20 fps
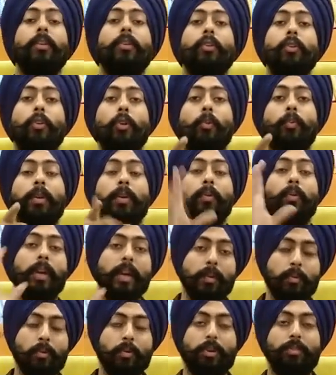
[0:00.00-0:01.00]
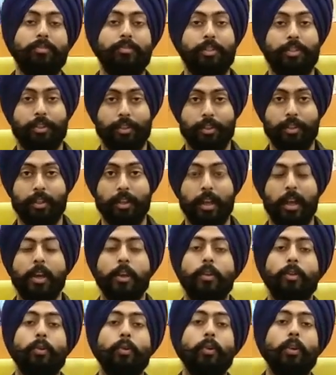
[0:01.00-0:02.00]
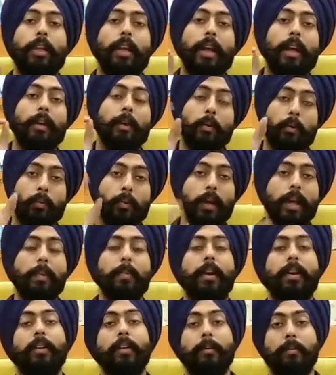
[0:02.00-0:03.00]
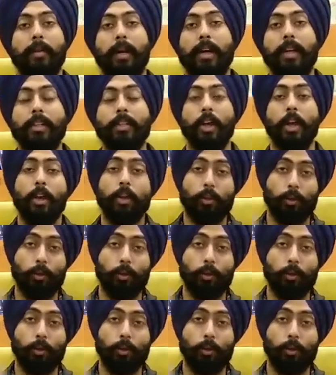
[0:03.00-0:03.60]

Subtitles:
you'll be way more efficient, you'll get way better marks,